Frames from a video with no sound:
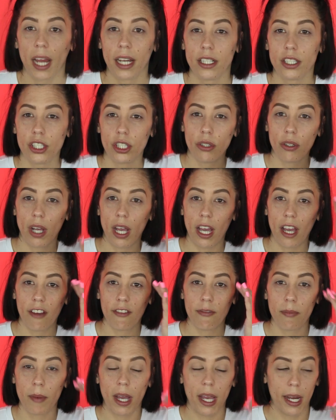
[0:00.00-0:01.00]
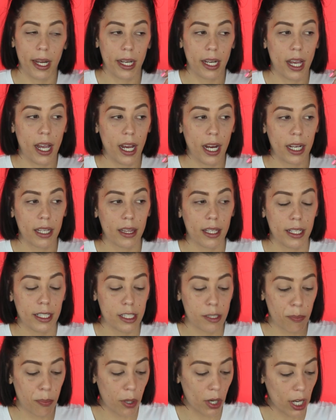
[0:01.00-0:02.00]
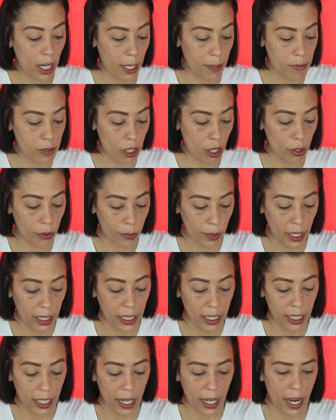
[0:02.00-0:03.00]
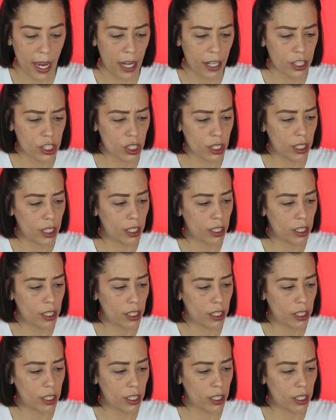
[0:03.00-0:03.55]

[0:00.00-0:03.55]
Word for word: I do have my eyelids primed already. I actually